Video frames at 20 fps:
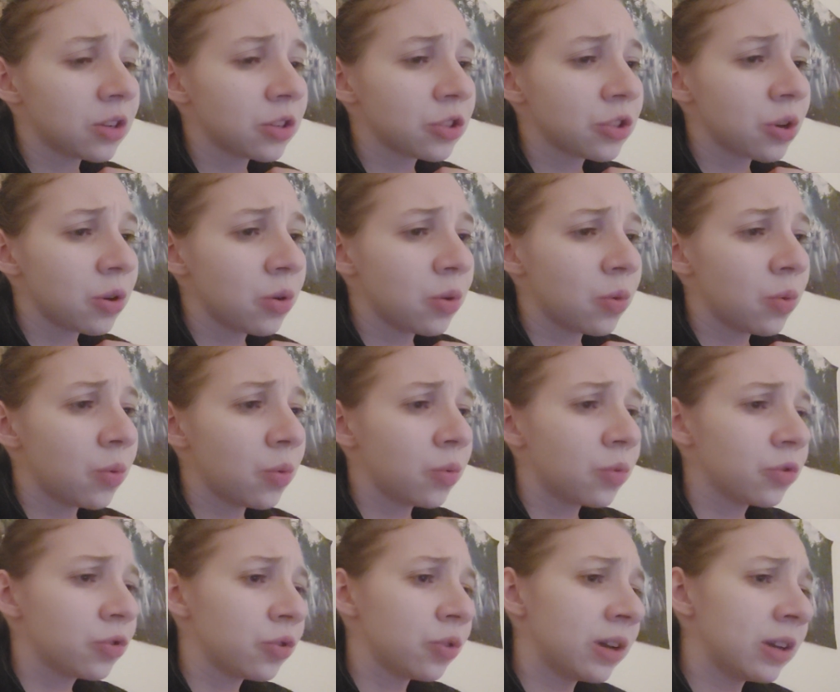to
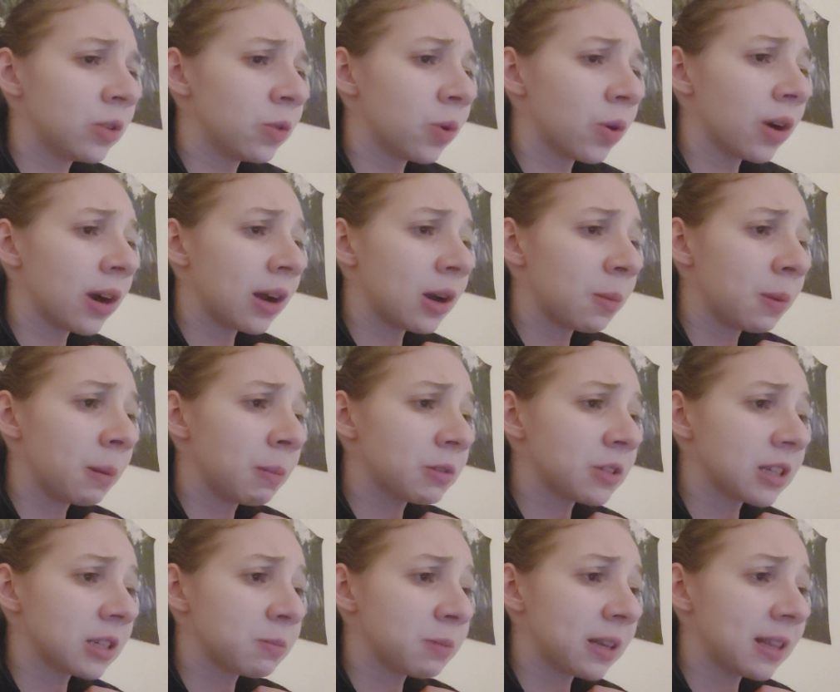ignore other
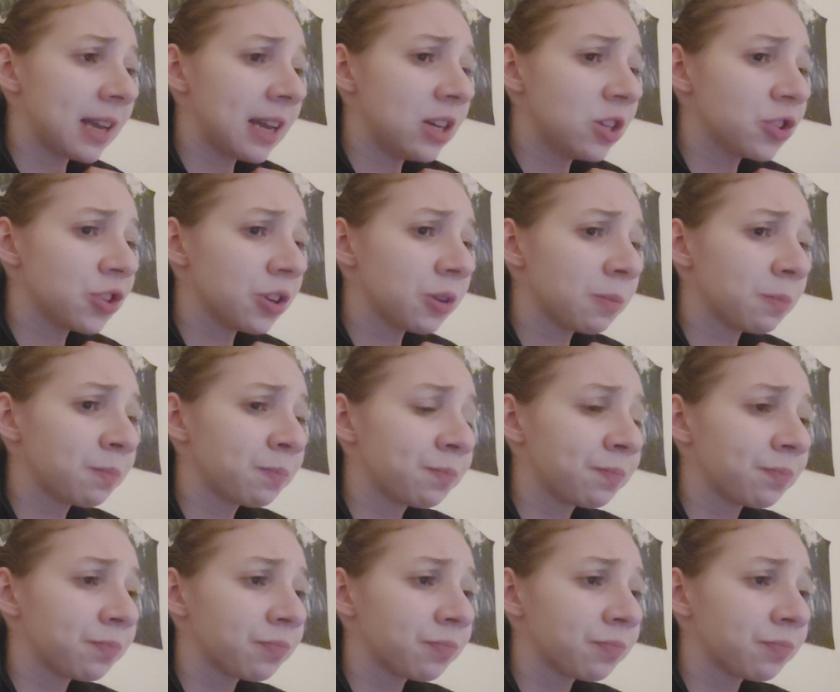people's expectation.